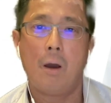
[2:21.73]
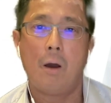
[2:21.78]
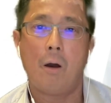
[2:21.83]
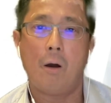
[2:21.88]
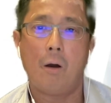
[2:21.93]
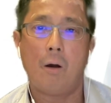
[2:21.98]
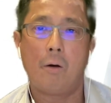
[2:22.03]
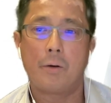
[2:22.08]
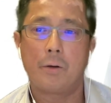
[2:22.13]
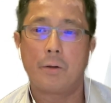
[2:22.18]

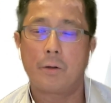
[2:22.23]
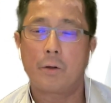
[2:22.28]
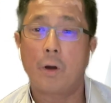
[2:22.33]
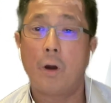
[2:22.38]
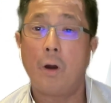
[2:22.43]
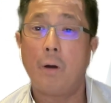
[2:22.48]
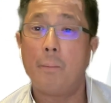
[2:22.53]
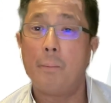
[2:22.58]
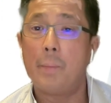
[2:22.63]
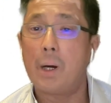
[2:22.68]
on
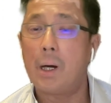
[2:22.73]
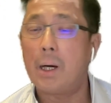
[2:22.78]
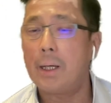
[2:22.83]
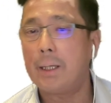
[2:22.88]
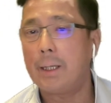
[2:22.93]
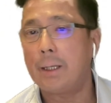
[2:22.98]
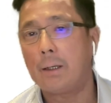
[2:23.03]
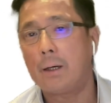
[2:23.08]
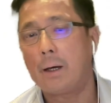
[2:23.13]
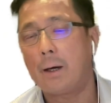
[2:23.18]

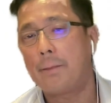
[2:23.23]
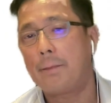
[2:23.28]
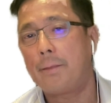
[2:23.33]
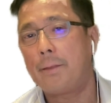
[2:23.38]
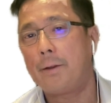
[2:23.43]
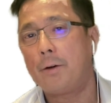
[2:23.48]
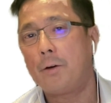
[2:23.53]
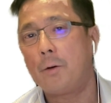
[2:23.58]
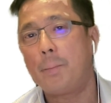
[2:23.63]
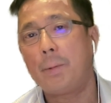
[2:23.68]
combining our
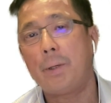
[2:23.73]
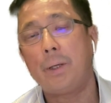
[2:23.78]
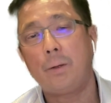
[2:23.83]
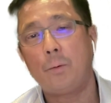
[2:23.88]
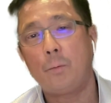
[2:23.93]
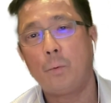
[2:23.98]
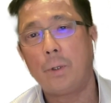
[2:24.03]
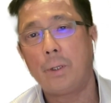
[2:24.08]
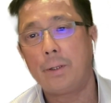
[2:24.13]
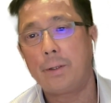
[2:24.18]
therapy
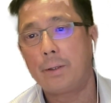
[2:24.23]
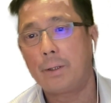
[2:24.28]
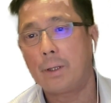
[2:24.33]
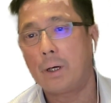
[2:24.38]
with